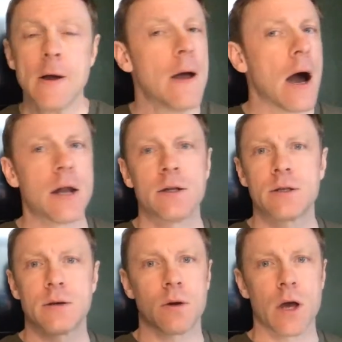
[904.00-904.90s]
And
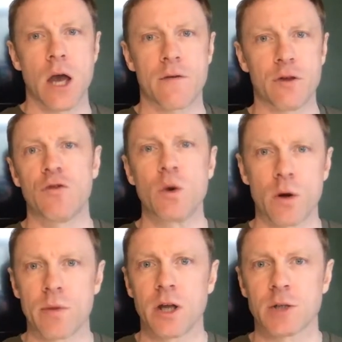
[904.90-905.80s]
if you really want
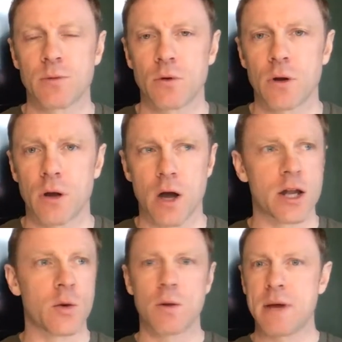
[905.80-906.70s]
to be an explorer
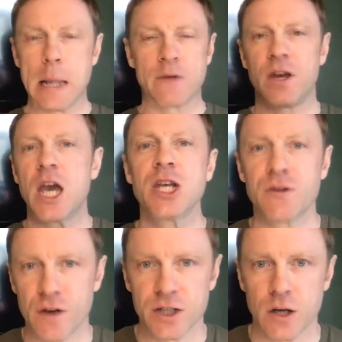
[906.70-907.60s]
and you want to make life easy
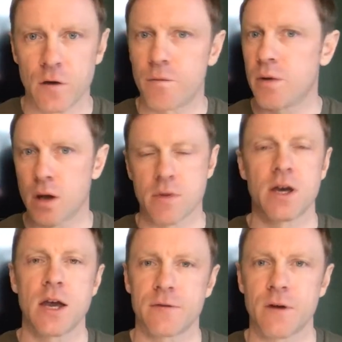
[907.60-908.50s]
for yourself, become a
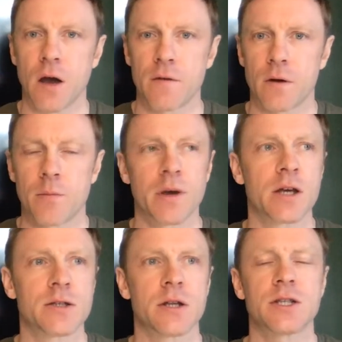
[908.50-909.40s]
cave diver,
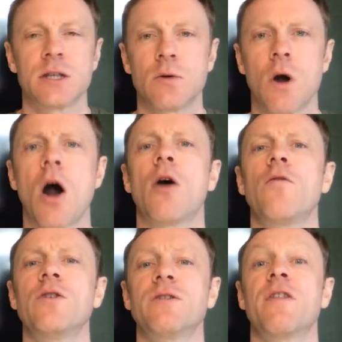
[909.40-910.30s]
because there are still
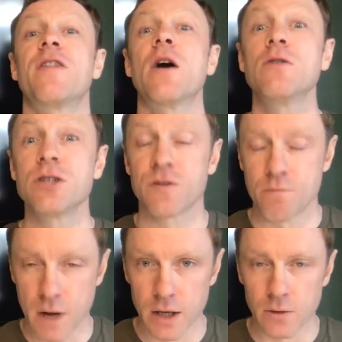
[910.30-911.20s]
hundreds of thousands of
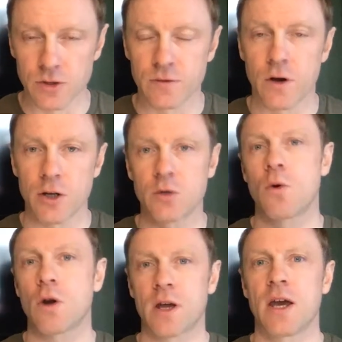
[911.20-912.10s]
miles of
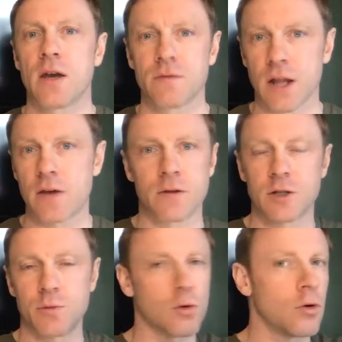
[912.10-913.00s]
underwater
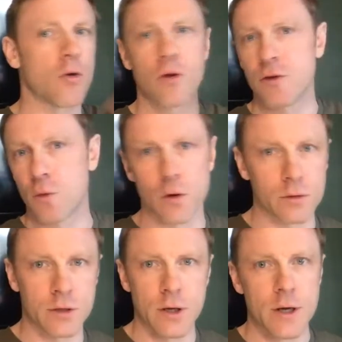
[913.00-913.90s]
cave left to
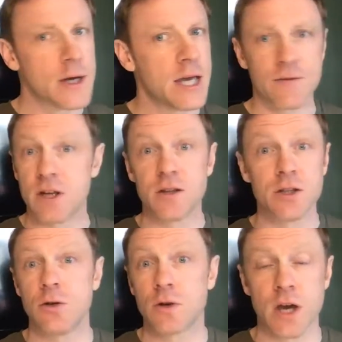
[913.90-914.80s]
explore all around the world.
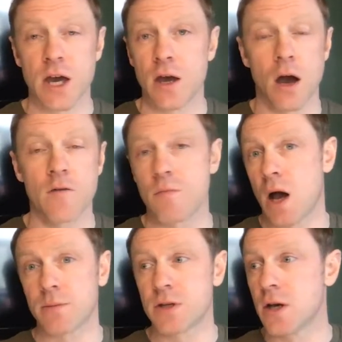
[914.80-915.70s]
Even here in
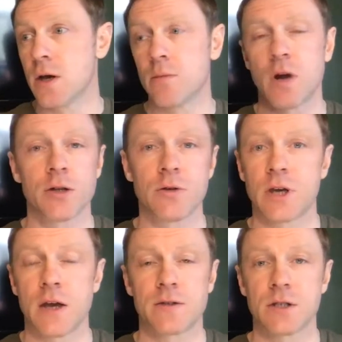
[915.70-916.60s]
the UK, I've mapped
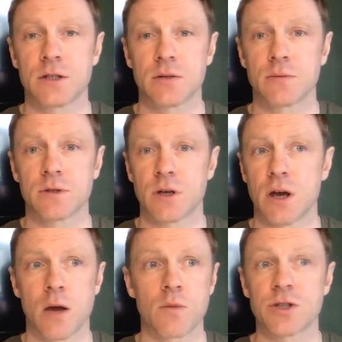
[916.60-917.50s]
brand new cave
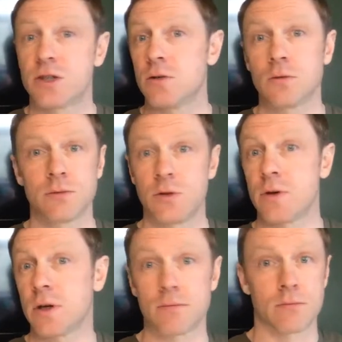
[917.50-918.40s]
systems and we're
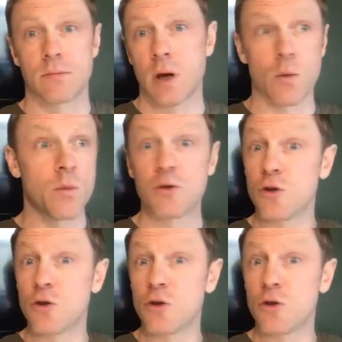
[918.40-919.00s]
still doing it.